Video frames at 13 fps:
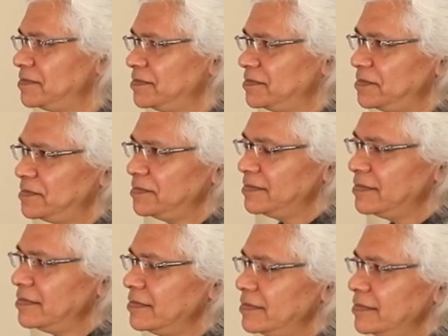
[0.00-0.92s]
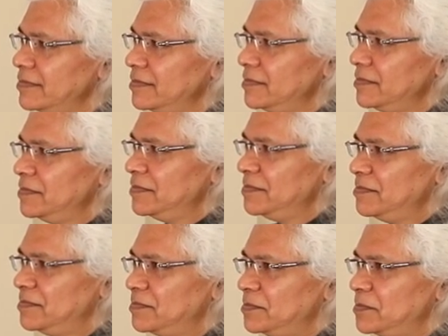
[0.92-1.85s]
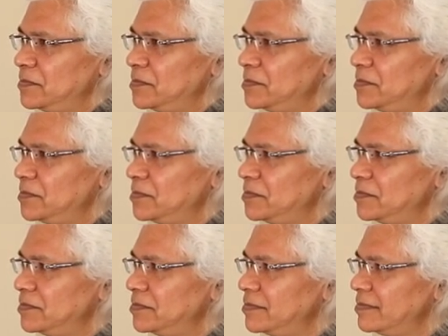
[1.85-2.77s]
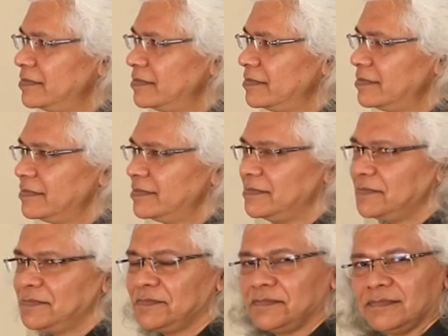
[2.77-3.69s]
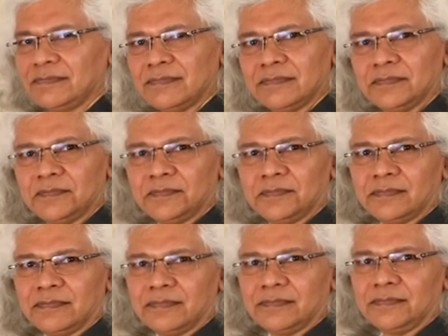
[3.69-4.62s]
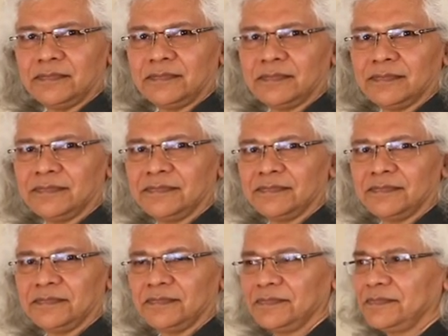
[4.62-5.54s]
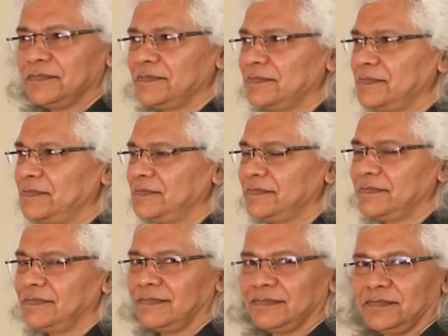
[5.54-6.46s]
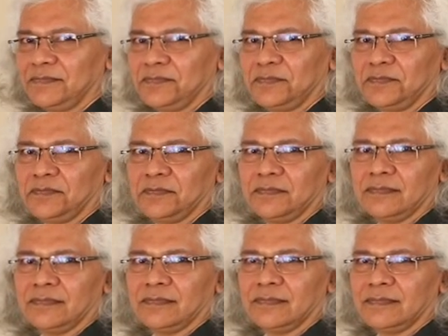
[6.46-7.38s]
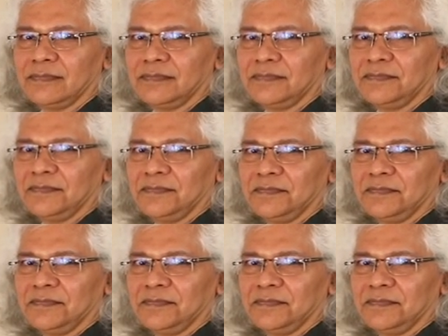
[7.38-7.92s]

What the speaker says: The person shown says nothing.